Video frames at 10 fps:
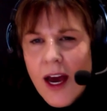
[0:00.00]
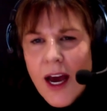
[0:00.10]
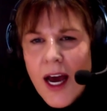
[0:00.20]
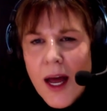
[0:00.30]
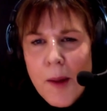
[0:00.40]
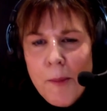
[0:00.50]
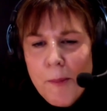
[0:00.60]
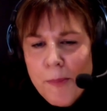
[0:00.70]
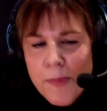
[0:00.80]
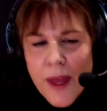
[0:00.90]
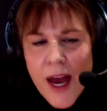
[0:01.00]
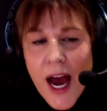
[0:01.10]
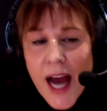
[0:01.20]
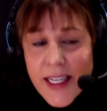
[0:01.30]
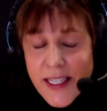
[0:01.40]
Um,
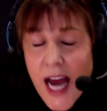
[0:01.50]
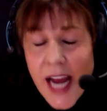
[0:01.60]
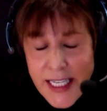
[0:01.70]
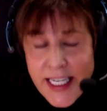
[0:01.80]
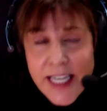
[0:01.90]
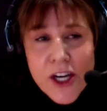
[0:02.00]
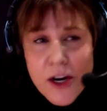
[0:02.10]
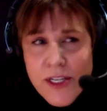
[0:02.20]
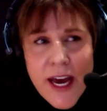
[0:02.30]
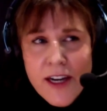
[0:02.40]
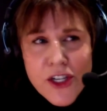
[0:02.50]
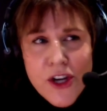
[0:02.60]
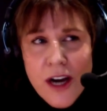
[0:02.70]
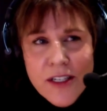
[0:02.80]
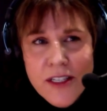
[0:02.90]
I did go down and
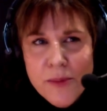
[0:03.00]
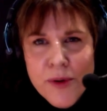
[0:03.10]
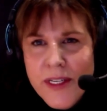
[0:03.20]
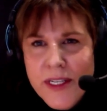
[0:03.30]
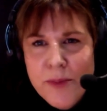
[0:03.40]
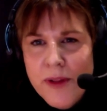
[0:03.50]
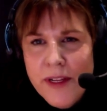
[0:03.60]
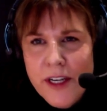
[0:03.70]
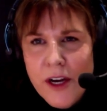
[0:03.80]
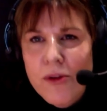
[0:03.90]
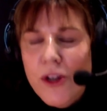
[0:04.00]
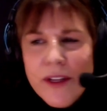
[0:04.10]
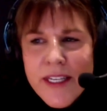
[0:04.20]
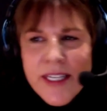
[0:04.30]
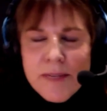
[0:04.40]
talk to the principal and go,
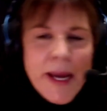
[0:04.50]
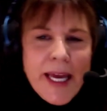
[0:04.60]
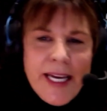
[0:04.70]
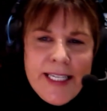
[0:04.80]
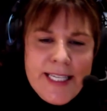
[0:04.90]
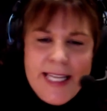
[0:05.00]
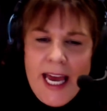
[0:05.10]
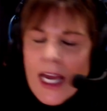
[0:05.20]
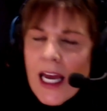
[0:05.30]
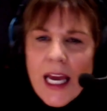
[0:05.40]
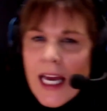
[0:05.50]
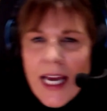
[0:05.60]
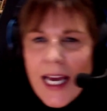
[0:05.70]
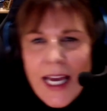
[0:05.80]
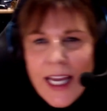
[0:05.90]
look, this is my kid's thing,
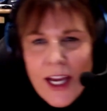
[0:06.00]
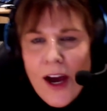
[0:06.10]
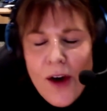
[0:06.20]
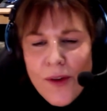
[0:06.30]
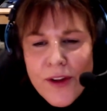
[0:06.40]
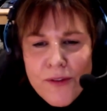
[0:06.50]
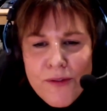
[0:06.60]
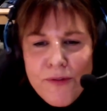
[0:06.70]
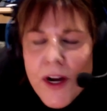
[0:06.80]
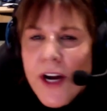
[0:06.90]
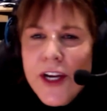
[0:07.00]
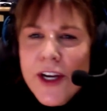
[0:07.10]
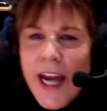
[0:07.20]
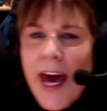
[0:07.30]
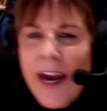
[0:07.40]
and they're very
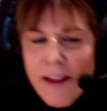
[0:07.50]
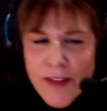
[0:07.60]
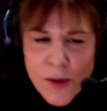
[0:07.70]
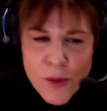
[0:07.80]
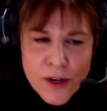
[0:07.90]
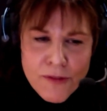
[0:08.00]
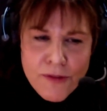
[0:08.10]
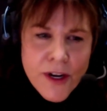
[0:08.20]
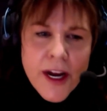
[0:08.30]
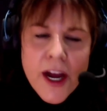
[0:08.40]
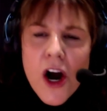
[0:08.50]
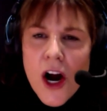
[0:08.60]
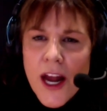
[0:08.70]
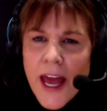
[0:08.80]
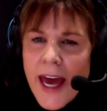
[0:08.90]
good at it and they work very
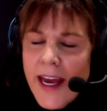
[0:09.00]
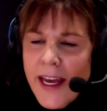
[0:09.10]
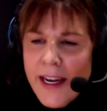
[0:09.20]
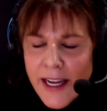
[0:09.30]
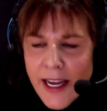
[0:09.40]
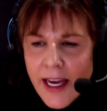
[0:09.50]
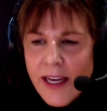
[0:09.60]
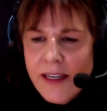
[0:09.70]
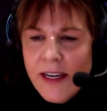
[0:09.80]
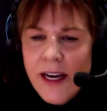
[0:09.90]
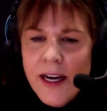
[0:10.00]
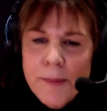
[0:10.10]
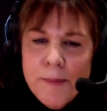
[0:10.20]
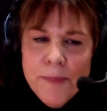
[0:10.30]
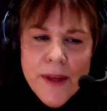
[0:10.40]
hard at it. And
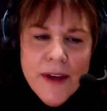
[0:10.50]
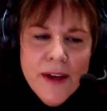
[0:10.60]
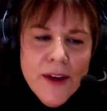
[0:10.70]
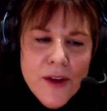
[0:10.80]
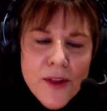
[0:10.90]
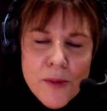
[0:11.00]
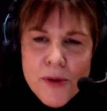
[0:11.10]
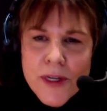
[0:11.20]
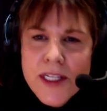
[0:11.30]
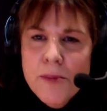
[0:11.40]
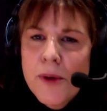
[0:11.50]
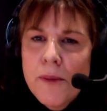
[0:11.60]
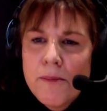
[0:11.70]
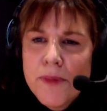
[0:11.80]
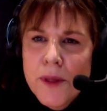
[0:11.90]
the
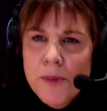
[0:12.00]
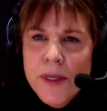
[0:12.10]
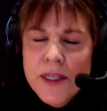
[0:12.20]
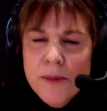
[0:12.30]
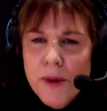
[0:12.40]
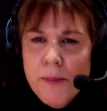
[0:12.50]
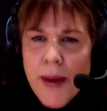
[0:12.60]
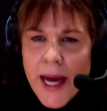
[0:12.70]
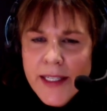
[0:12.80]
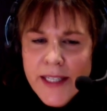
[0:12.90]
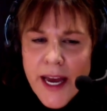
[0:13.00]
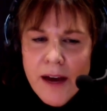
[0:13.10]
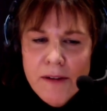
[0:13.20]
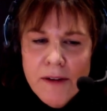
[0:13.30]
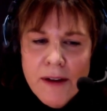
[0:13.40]
principal backed
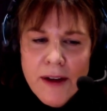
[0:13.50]
down.